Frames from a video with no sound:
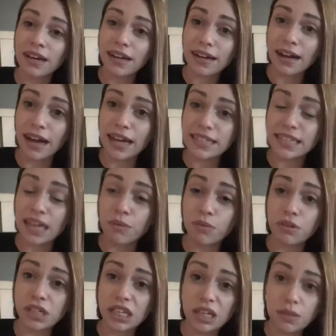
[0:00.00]
Guys, I
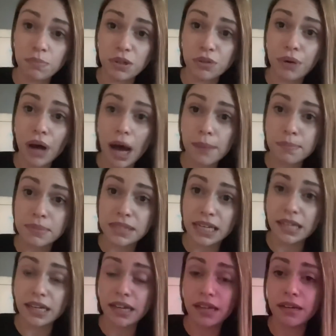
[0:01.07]
will keep you
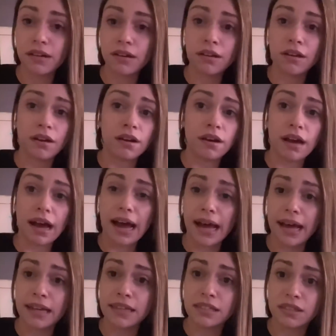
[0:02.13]
updated
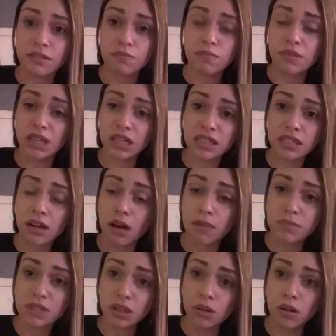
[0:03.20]
as this
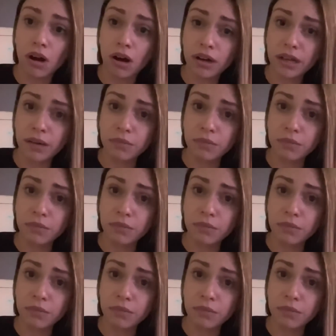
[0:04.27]
comes along.